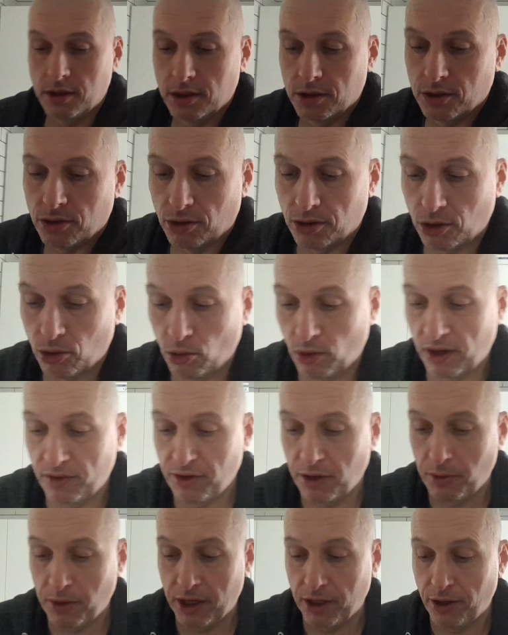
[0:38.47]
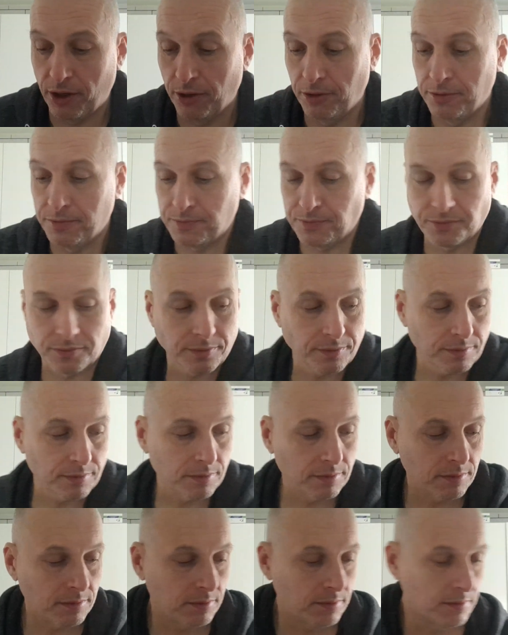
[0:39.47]
it's going to go everywhere now,
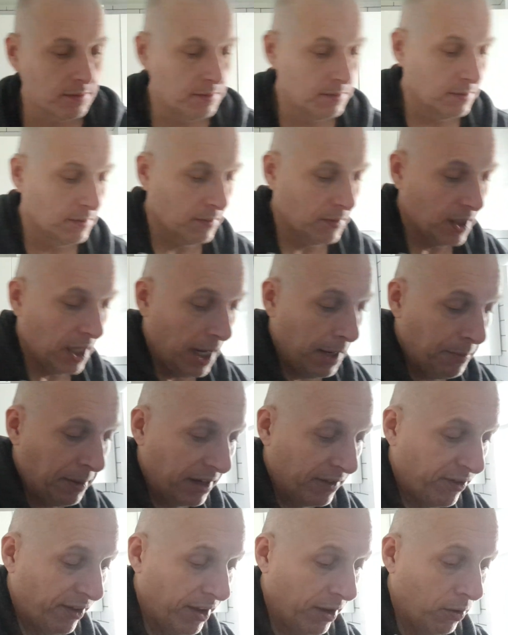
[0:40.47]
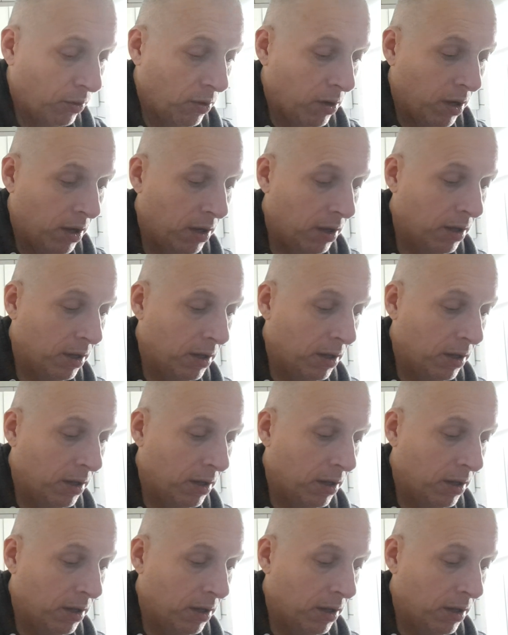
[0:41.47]
epic fail.